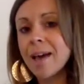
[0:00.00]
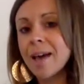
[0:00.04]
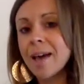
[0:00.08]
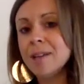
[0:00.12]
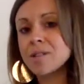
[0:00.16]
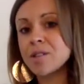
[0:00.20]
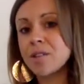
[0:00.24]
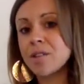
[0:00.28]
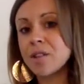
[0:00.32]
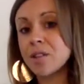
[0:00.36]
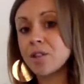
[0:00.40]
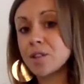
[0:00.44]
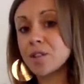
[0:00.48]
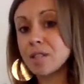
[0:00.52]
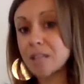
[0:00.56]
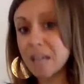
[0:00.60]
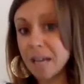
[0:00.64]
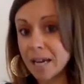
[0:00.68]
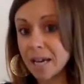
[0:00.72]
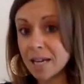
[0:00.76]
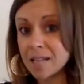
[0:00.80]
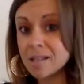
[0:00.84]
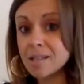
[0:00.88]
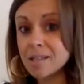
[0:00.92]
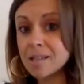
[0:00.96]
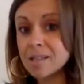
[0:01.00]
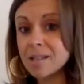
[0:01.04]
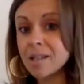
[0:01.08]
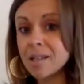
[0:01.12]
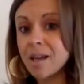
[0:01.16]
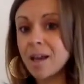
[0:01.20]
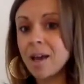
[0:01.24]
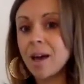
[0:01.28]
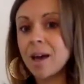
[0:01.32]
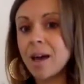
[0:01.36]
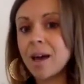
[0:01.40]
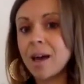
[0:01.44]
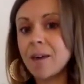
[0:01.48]
So they test.
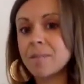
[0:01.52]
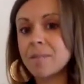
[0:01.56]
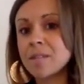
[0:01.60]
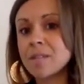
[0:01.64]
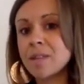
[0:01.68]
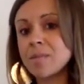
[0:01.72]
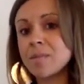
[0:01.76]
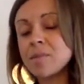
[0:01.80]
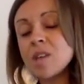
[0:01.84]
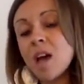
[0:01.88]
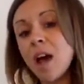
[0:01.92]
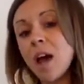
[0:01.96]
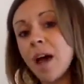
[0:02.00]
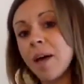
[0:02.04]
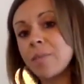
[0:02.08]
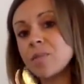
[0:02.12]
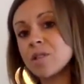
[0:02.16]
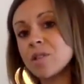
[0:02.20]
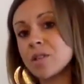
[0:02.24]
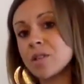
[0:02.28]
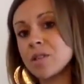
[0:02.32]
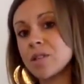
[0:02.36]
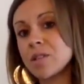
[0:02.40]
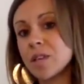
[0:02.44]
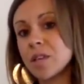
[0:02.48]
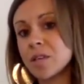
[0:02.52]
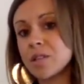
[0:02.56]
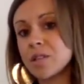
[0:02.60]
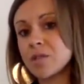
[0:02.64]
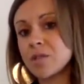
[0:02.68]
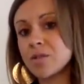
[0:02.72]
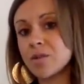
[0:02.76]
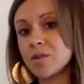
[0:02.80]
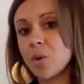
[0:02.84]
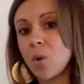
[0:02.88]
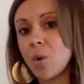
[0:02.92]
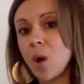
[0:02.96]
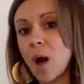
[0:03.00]
Sometimes those tests
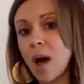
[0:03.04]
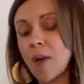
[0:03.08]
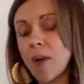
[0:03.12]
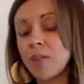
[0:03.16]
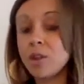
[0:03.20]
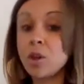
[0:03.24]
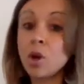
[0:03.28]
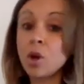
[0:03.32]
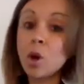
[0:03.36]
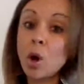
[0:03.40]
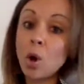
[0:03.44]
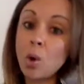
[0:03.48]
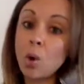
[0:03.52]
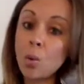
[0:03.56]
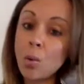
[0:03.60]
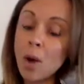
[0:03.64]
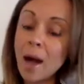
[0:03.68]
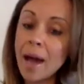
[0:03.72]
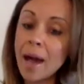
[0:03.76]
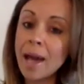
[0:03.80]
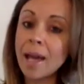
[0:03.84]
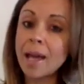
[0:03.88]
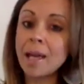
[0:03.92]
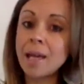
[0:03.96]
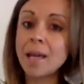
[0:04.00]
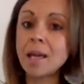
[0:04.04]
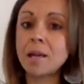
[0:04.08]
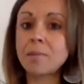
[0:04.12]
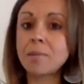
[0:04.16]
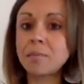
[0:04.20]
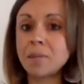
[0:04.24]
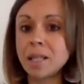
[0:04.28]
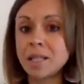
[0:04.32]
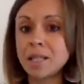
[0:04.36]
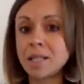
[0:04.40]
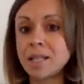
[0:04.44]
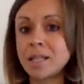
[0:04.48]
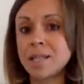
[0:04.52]
require that you go away, get a
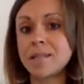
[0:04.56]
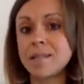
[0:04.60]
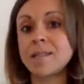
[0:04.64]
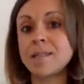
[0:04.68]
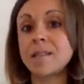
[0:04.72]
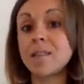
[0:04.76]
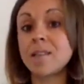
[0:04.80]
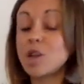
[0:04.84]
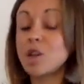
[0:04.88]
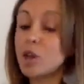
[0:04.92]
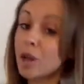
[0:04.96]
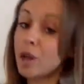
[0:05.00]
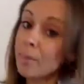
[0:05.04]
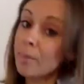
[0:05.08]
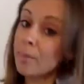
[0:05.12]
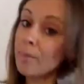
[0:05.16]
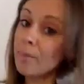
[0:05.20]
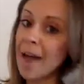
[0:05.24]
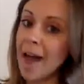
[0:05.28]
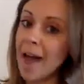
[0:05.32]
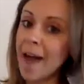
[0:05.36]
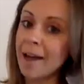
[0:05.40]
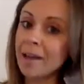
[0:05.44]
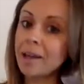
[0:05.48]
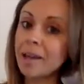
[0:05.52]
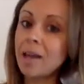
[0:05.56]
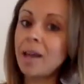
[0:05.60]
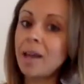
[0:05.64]
blood test, and then you come back.